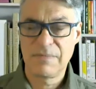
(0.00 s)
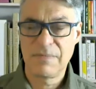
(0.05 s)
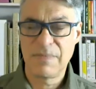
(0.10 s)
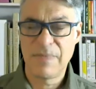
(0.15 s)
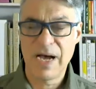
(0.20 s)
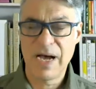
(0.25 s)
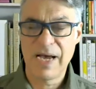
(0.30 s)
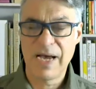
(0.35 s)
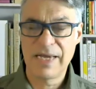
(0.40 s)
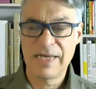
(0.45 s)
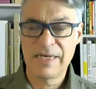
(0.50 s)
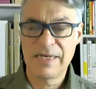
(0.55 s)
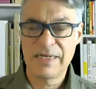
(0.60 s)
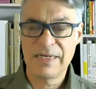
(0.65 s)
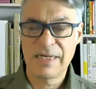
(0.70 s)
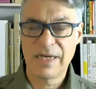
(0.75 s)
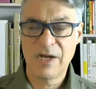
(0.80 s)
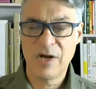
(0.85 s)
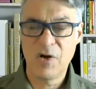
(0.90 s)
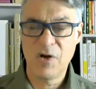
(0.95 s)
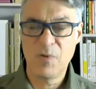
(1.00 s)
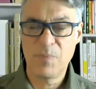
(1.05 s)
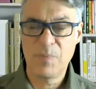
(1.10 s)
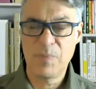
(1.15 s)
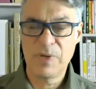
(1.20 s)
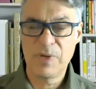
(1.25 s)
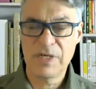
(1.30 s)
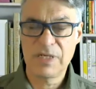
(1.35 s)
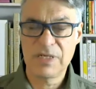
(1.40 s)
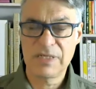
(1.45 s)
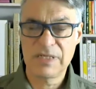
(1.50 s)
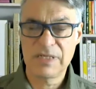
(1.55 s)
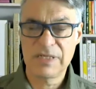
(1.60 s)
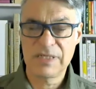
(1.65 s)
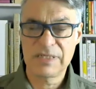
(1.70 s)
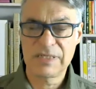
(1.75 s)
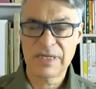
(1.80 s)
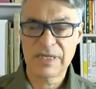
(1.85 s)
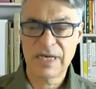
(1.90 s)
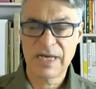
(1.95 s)
Mind open to
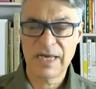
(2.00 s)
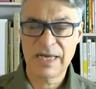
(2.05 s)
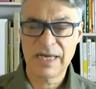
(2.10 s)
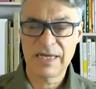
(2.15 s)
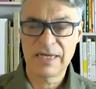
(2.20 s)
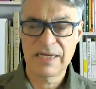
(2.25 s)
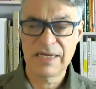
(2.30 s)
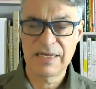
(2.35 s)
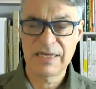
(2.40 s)
the sky.